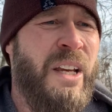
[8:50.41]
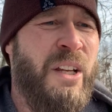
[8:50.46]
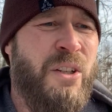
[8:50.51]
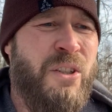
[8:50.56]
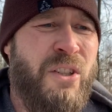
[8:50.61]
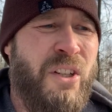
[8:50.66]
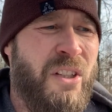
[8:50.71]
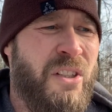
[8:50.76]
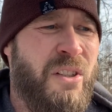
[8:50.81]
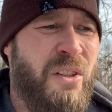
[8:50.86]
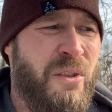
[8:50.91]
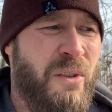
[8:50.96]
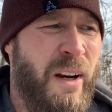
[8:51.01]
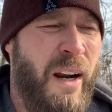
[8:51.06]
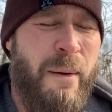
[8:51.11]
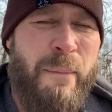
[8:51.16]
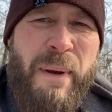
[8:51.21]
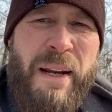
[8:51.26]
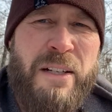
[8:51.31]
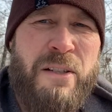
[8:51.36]
just to try
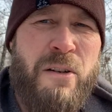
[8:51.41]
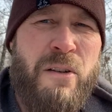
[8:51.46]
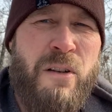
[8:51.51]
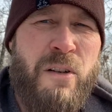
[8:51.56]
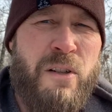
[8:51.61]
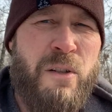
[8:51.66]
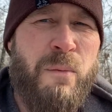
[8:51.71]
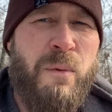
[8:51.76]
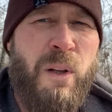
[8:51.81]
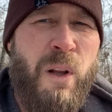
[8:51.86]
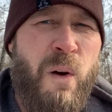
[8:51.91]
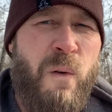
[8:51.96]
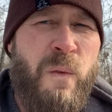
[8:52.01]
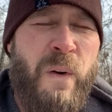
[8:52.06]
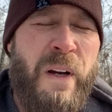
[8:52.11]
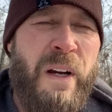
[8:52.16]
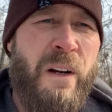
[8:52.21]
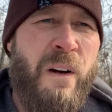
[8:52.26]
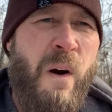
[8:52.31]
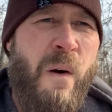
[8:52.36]
to make sure there's some clover
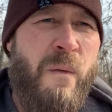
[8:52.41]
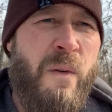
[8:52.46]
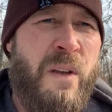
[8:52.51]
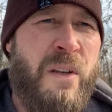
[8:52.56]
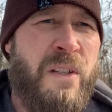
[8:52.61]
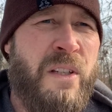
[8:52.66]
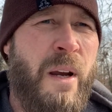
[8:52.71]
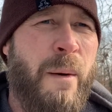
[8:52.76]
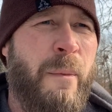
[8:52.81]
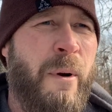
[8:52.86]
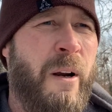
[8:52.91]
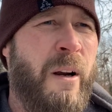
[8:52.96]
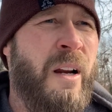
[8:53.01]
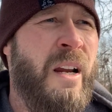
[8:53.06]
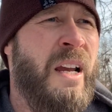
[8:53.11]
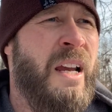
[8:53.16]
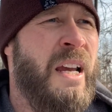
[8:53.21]
here over the summer.